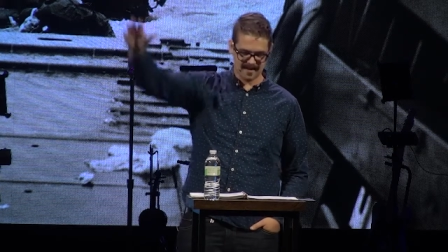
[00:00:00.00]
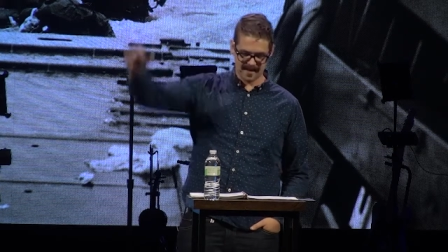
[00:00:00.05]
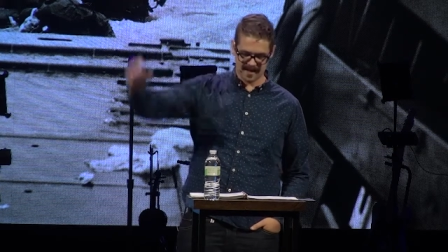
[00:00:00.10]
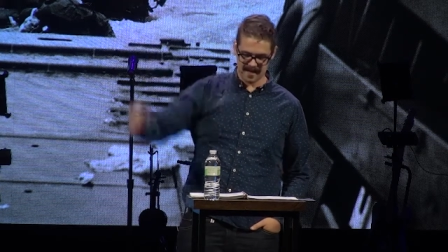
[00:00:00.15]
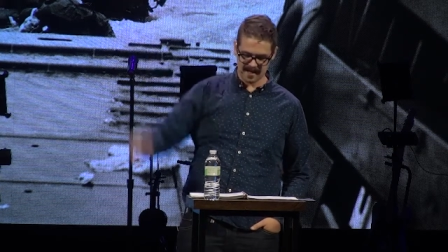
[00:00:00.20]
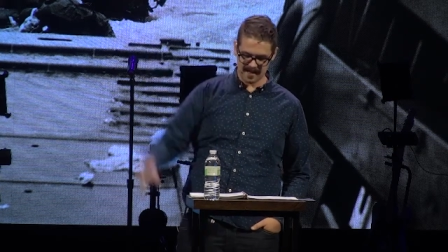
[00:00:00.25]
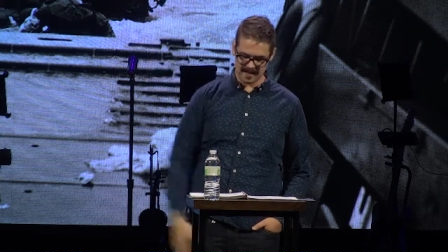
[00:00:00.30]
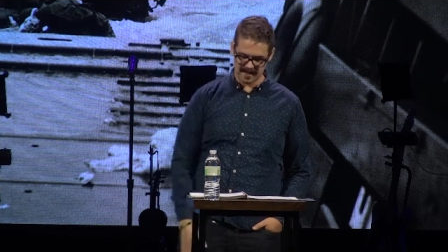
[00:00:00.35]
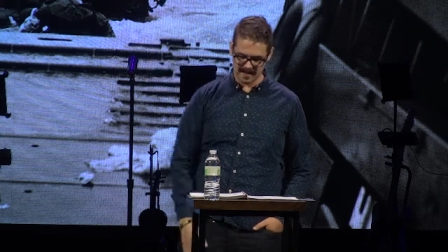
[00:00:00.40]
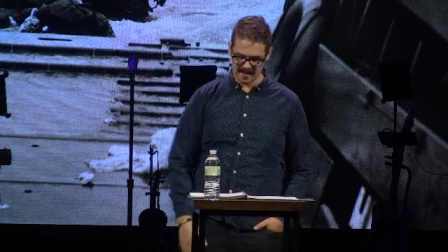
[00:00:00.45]

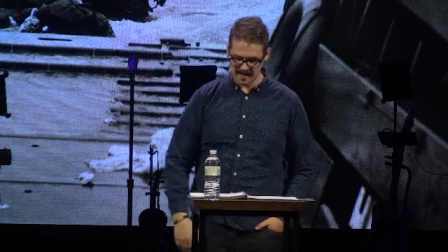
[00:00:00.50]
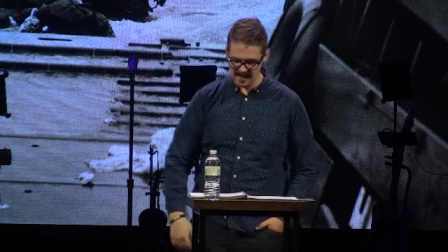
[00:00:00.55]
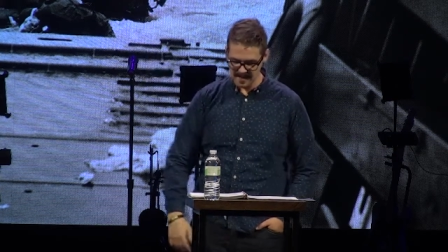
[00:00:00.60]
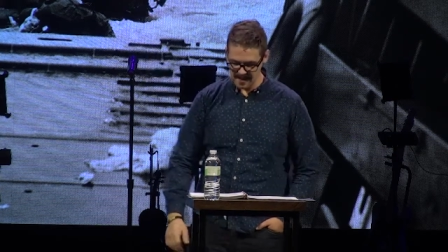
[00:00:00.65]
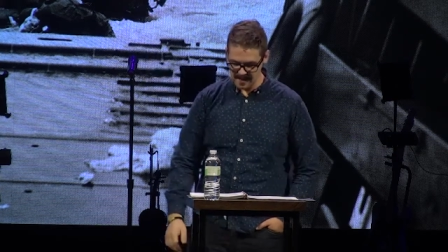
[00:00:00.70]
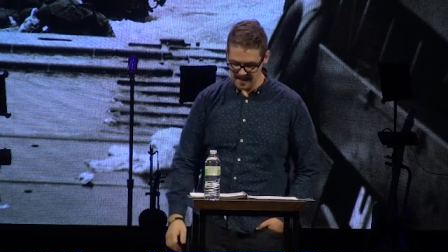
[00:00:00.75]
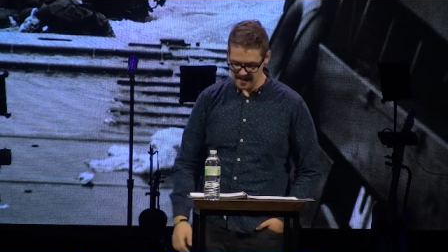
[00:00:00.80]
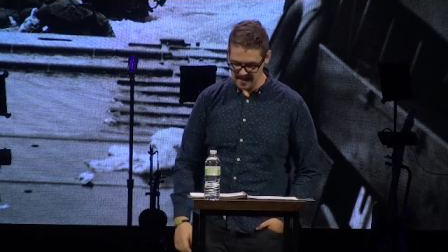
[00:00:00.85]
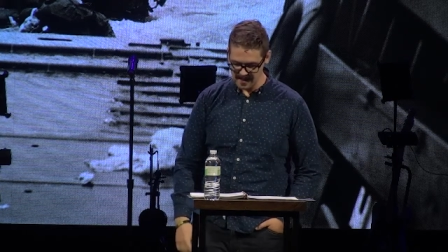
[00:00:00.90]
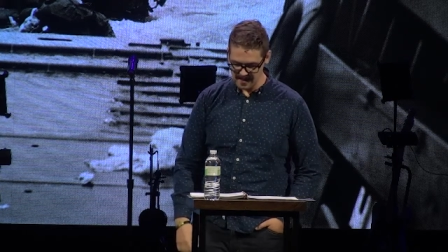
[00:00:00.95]
And
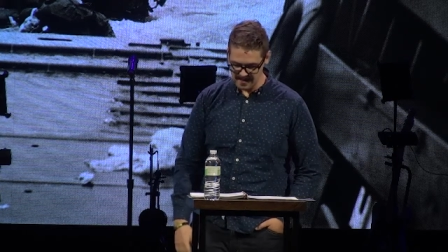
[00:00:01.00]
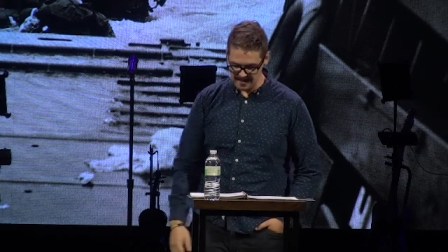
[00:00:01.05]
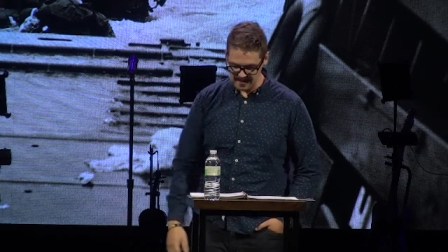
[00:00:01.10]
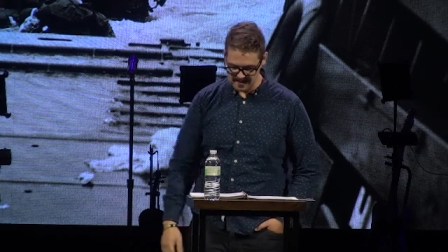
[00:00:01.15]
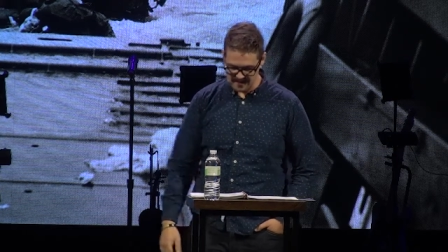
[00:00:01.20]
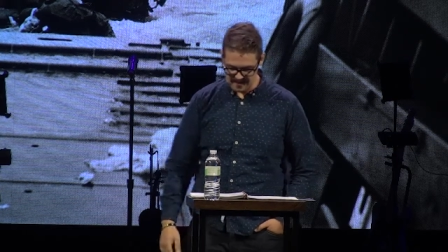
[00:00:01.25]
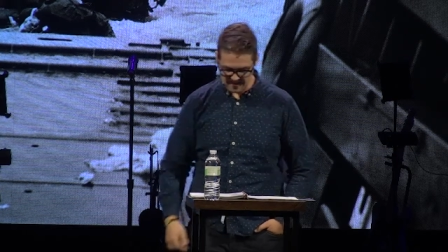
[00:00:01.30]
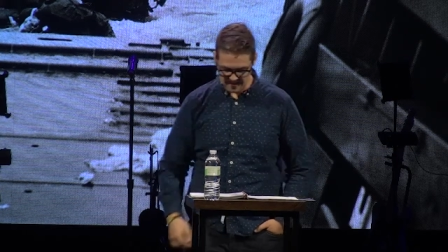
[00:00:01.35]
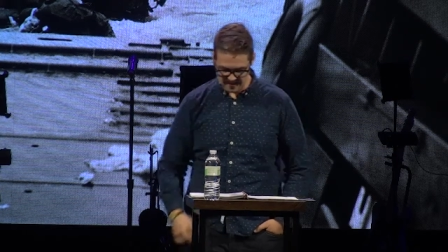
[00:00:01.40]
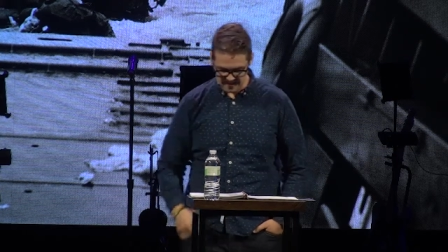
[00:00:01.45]

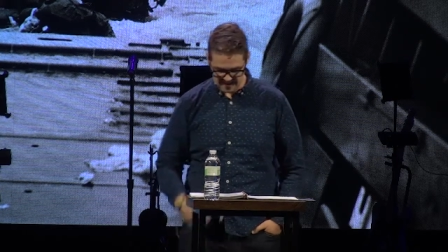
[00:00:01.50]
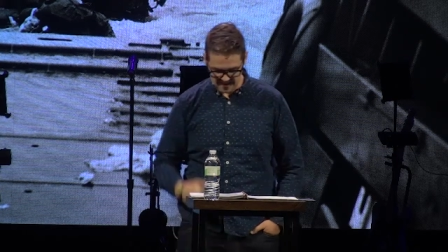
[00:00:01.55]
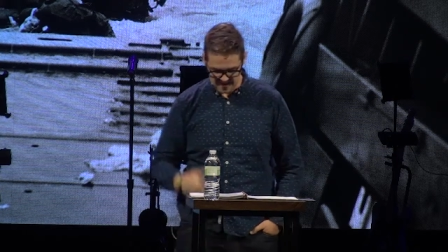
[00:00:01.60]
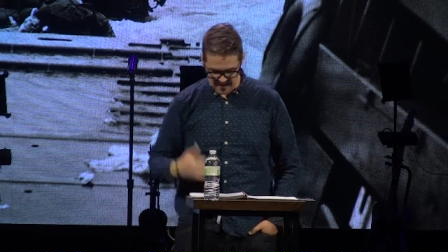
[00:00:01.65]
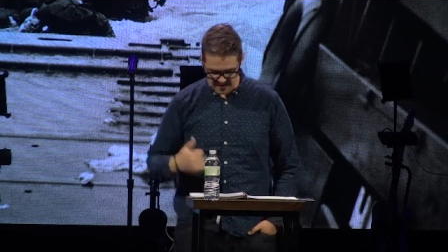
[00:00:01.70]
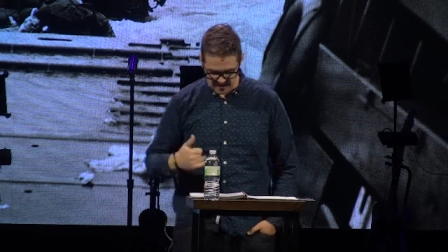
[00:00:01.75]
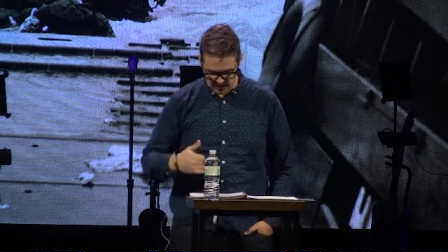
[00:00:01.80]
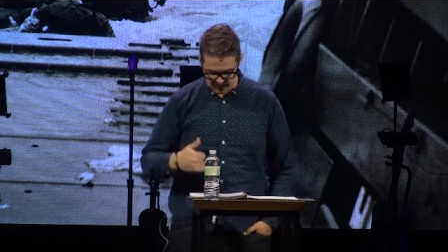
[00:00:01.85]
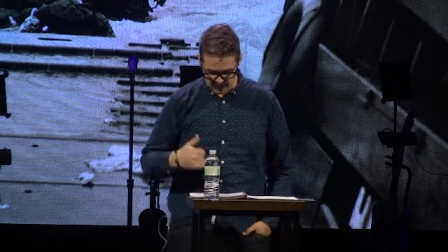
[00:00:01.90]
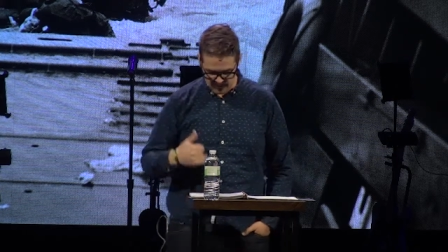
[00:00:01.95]

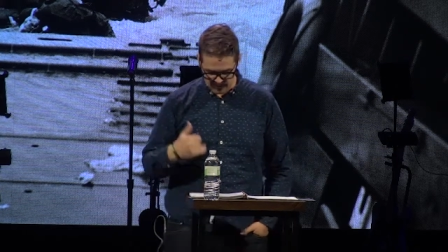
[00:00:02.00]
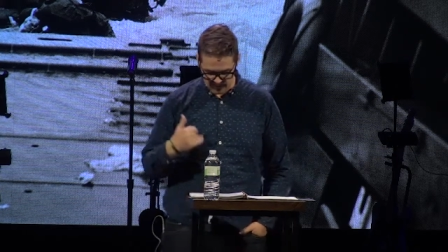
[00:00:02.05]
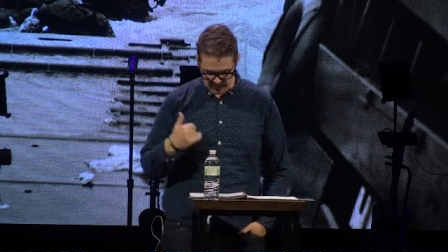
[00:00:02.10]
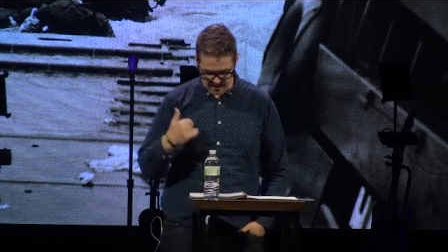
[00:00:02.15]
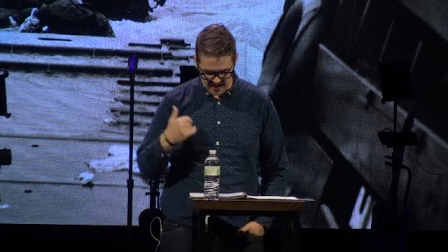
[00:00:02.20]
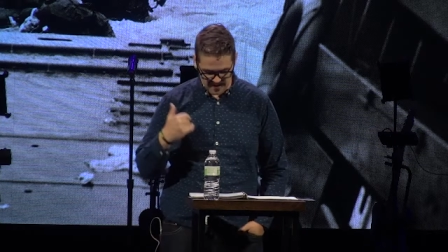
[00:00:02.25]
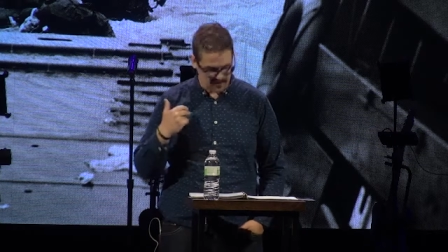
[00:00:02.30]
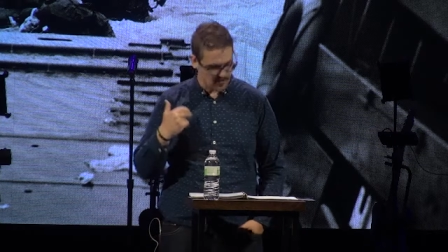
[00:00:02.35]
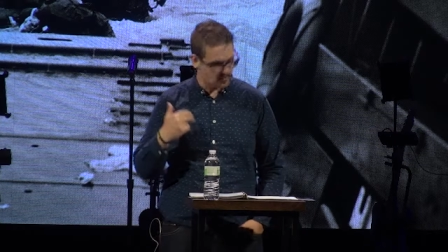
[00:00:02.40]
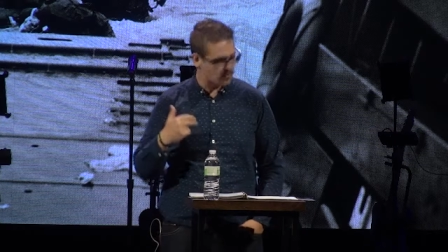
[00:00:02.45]
these
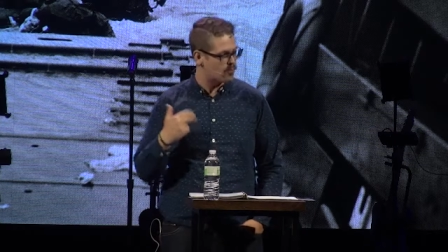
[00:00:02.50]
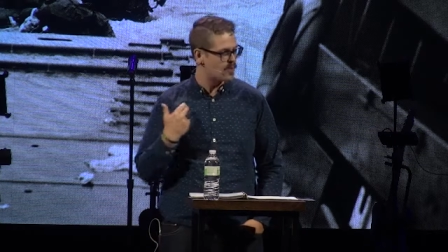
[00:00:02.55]
are